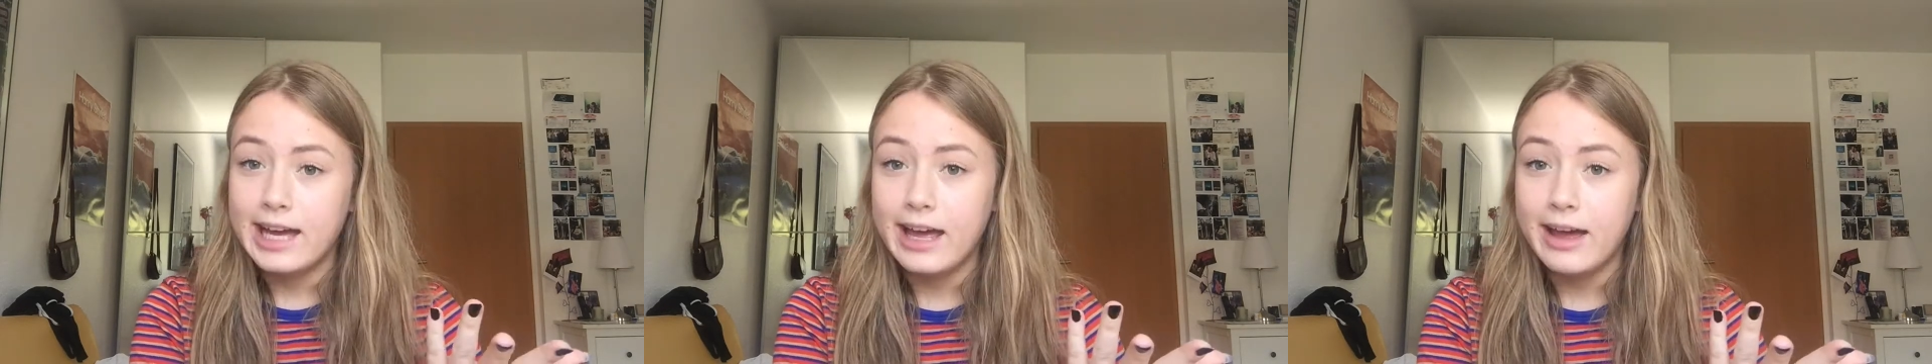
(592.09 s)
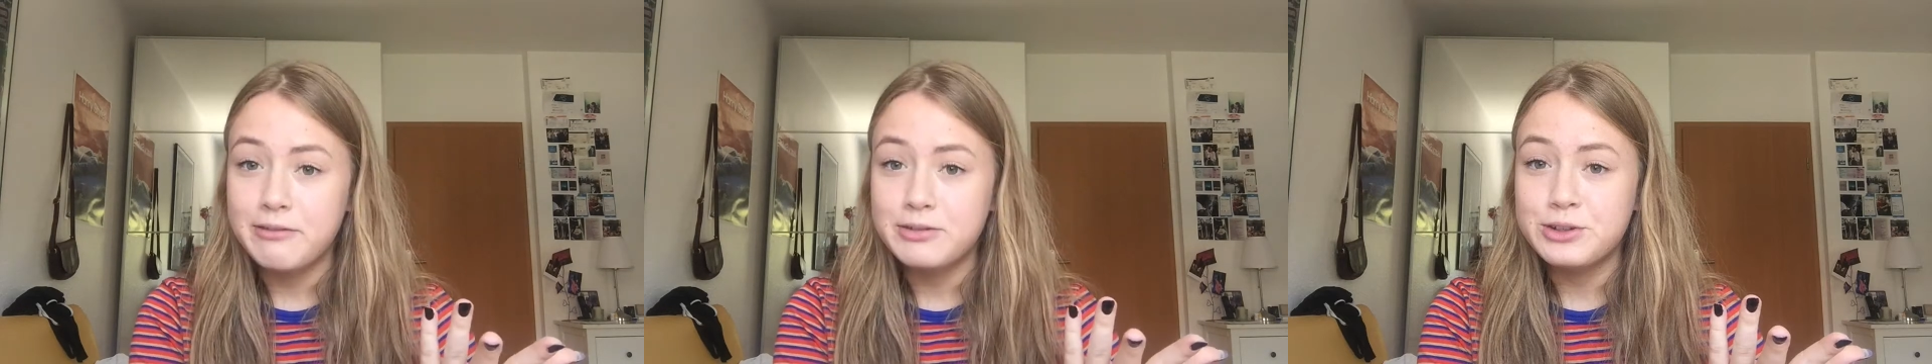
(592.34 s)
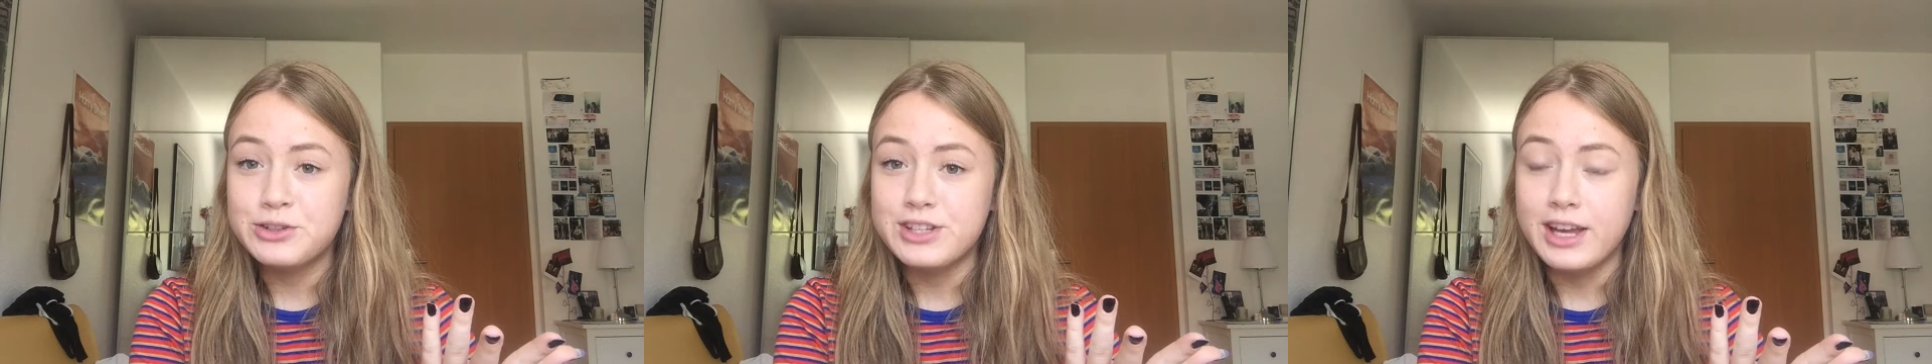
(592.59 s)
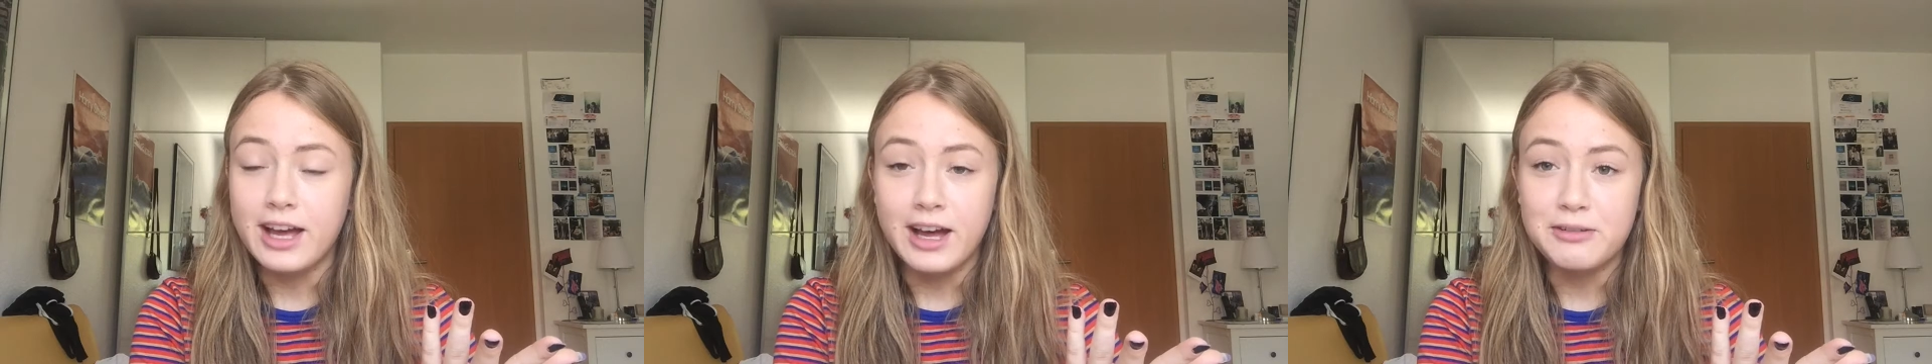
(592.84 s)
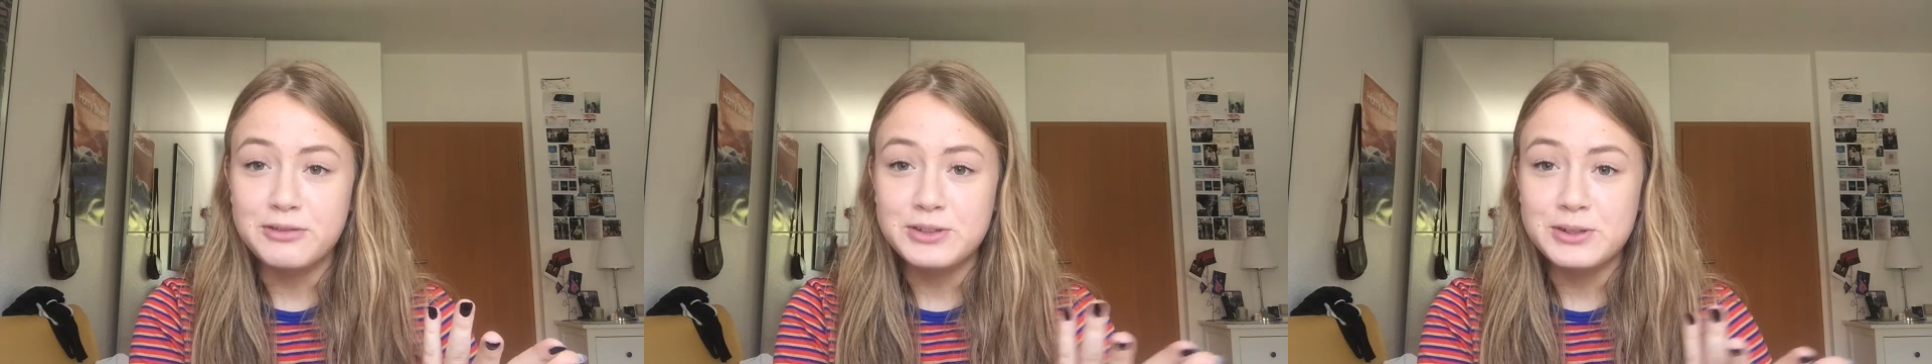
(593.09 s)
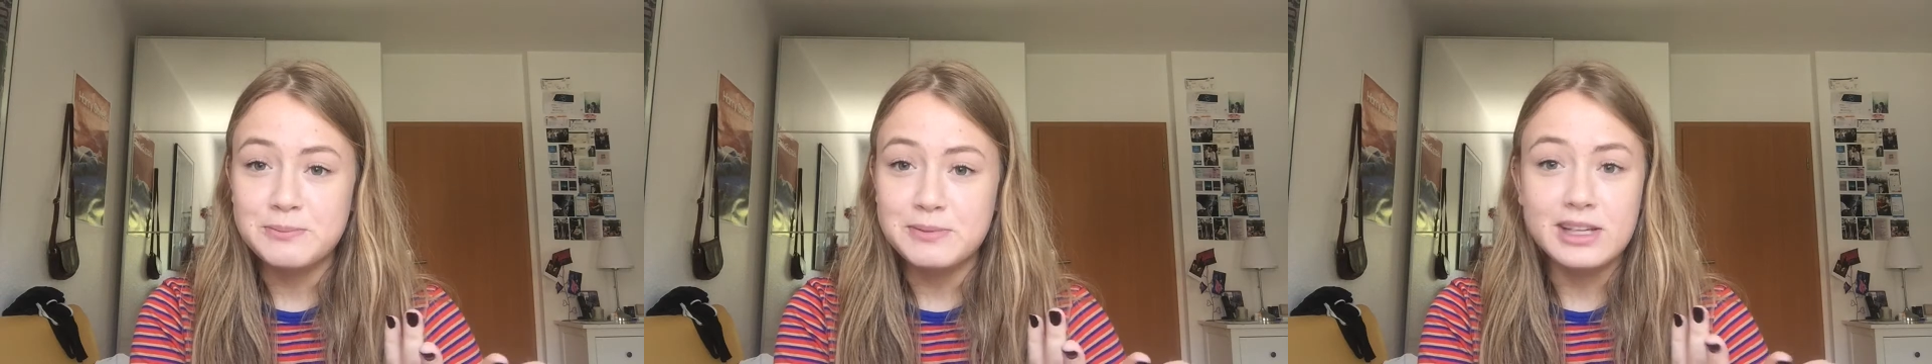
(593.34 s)
I have to say
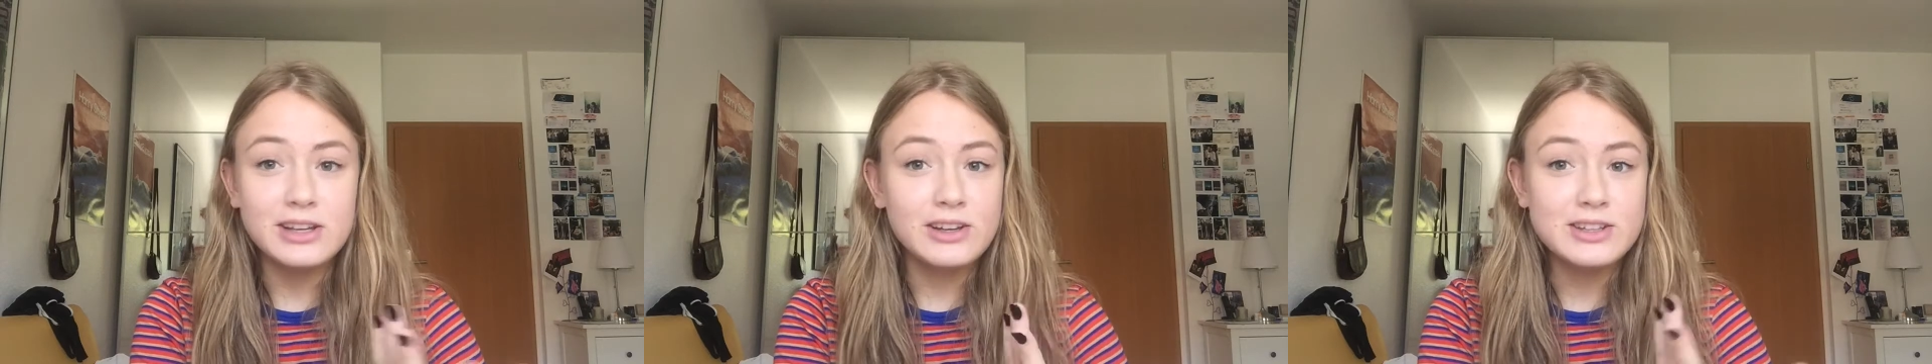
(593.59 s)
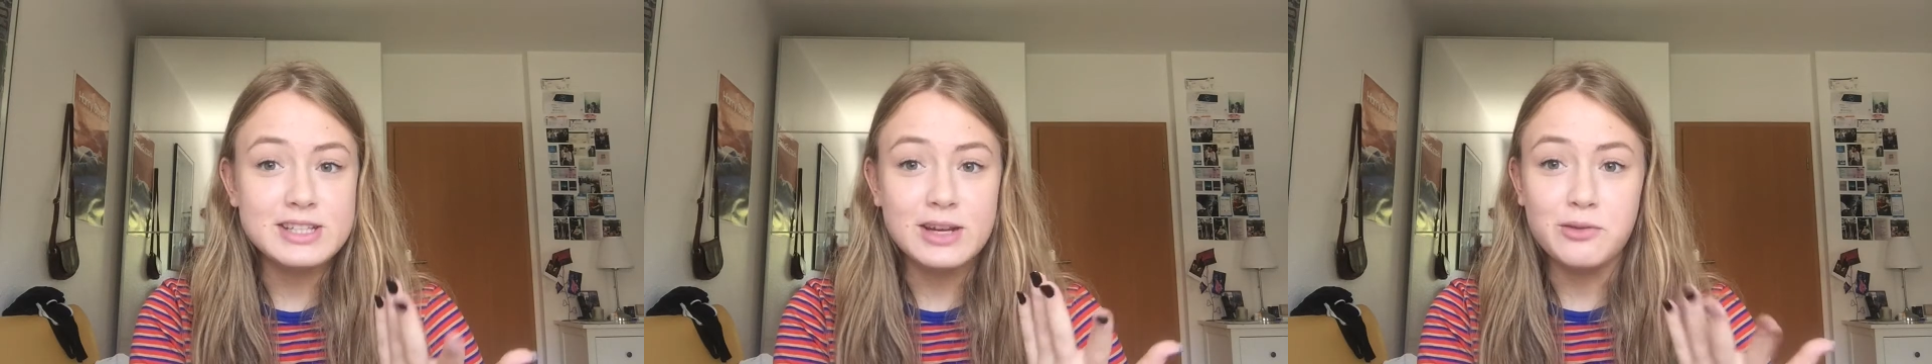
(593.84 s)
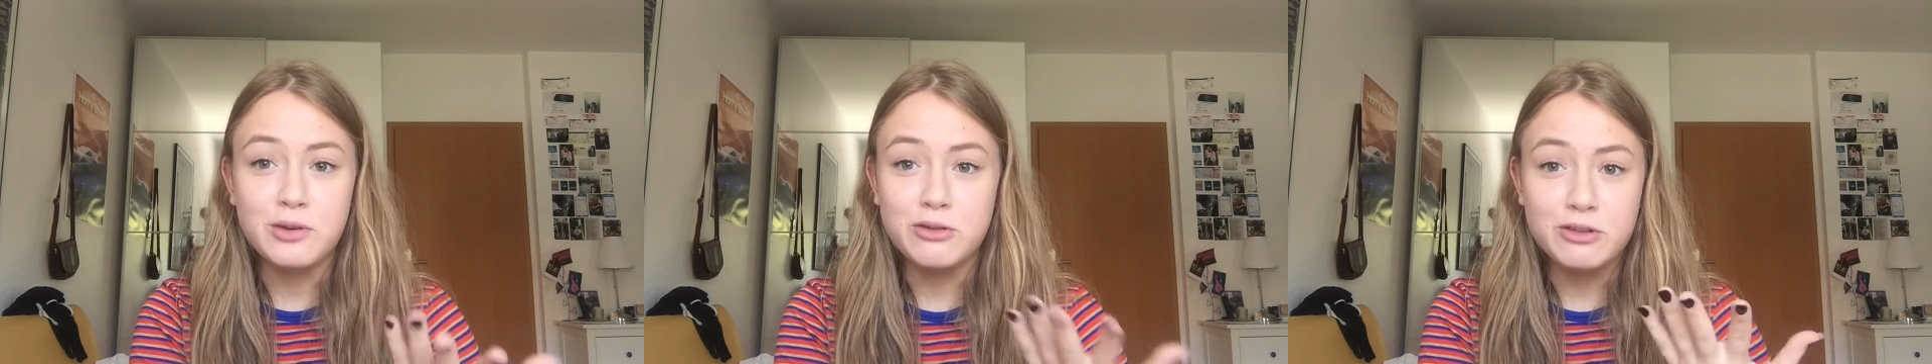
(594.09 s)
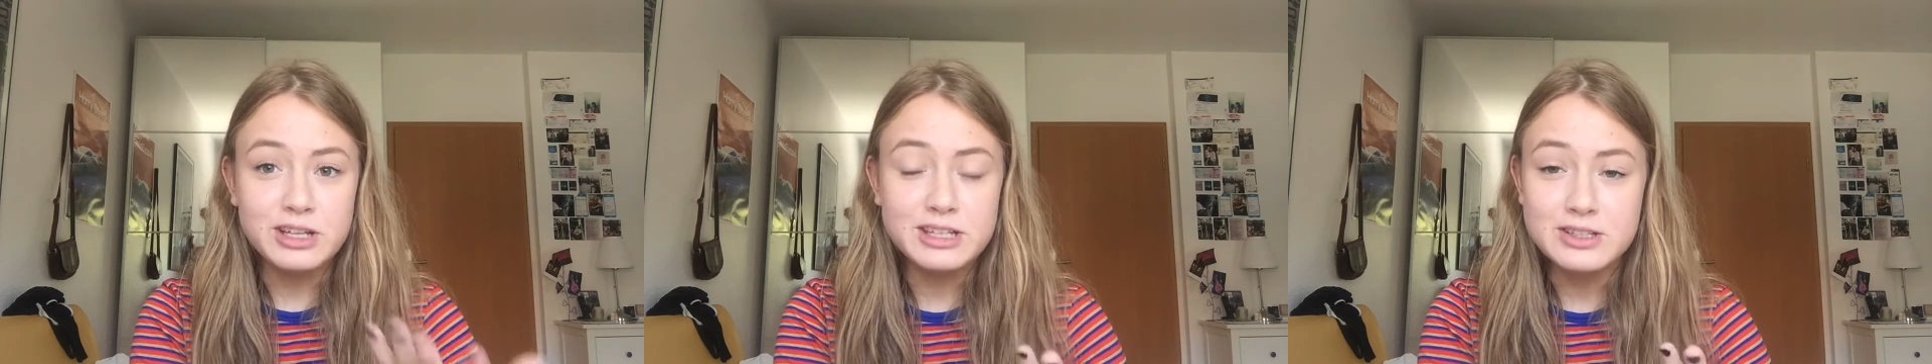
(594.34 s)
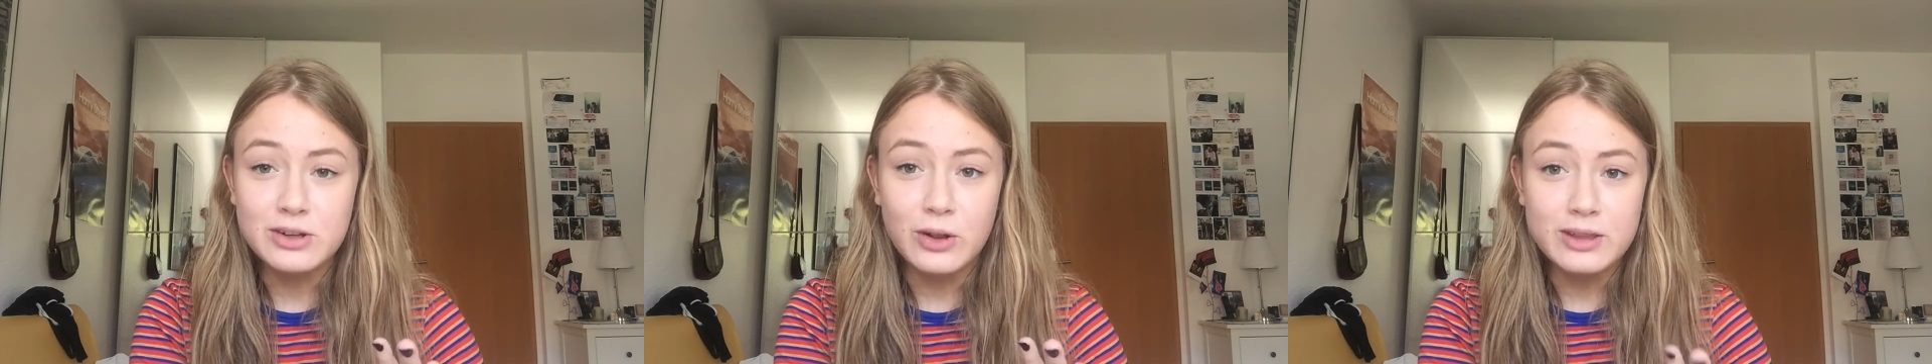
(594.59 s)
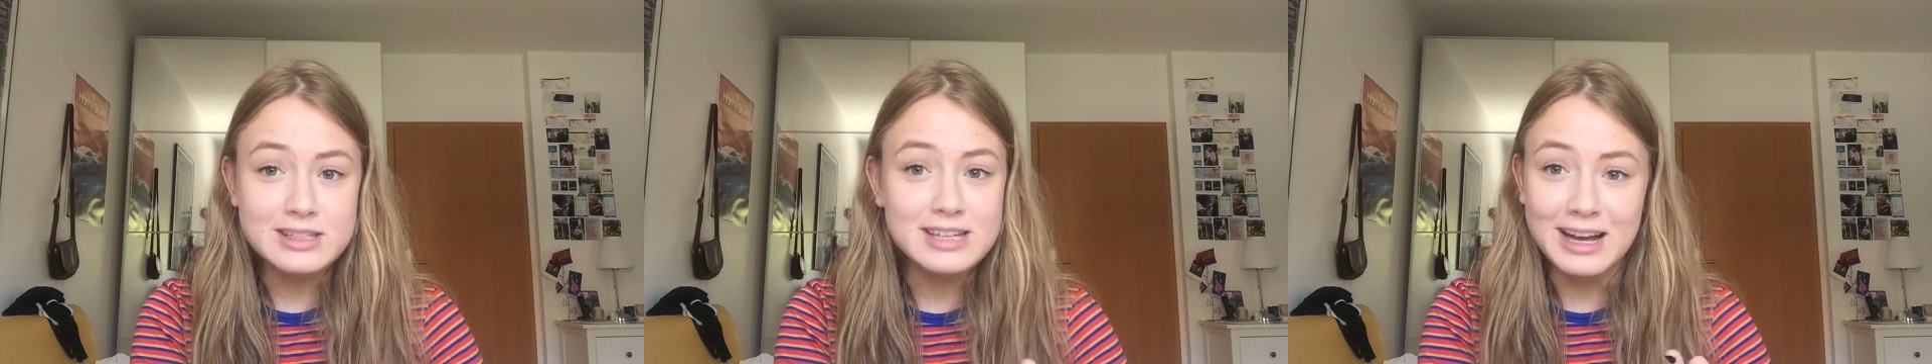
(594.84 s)
after, because I reread it
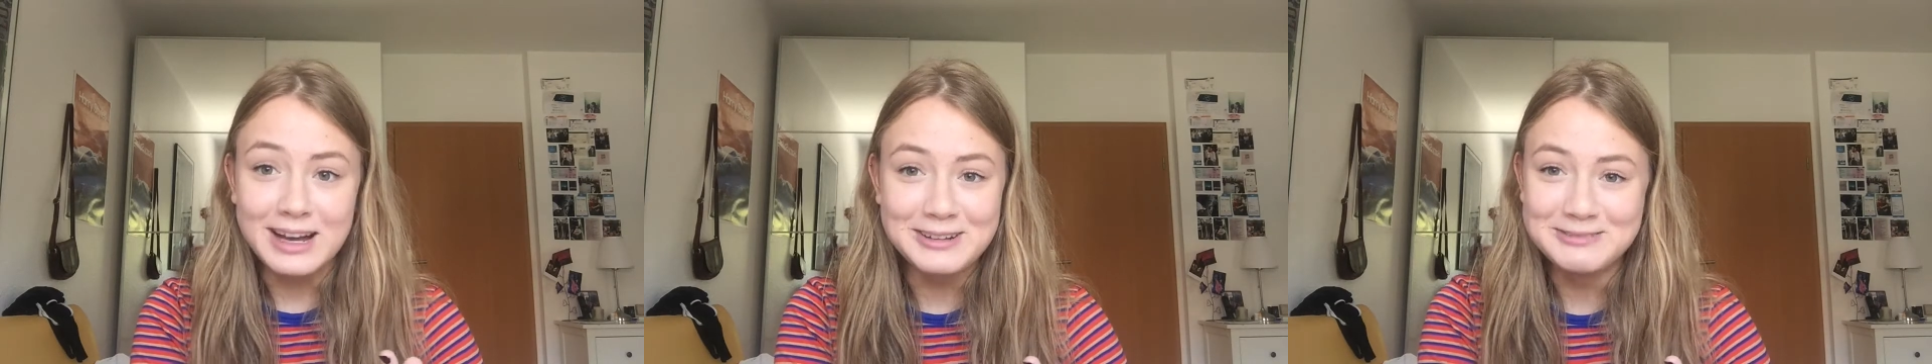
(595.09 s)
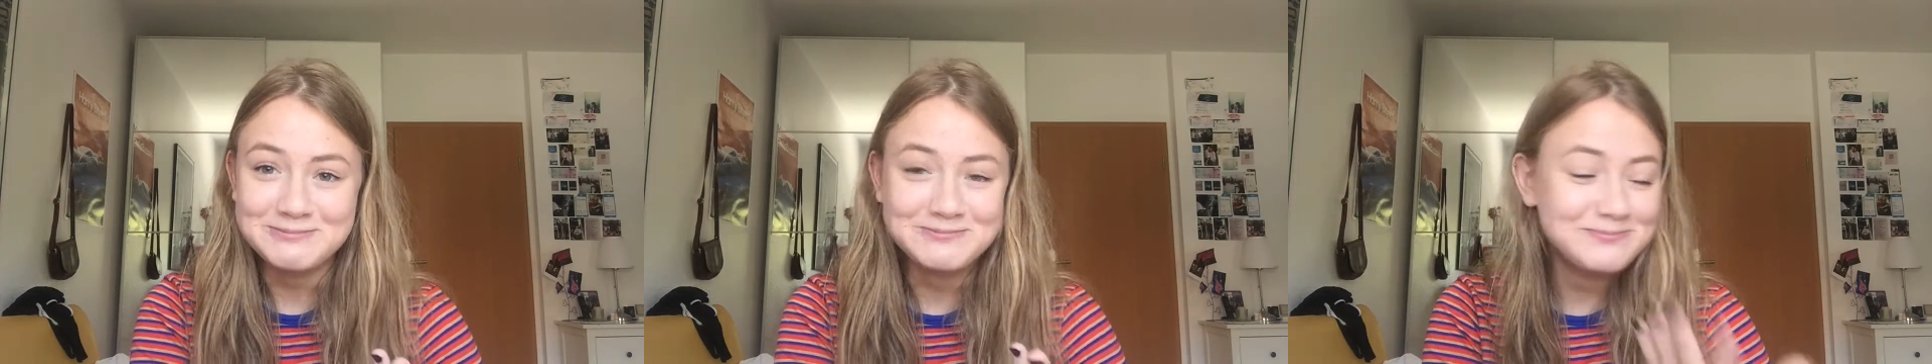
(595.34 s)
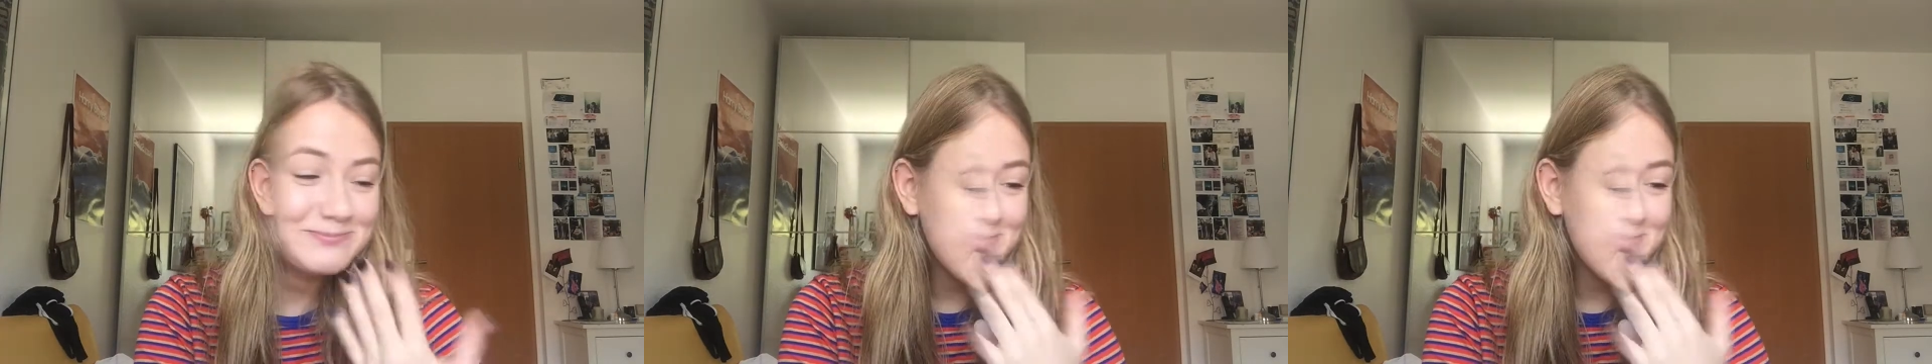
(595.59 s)
all the time.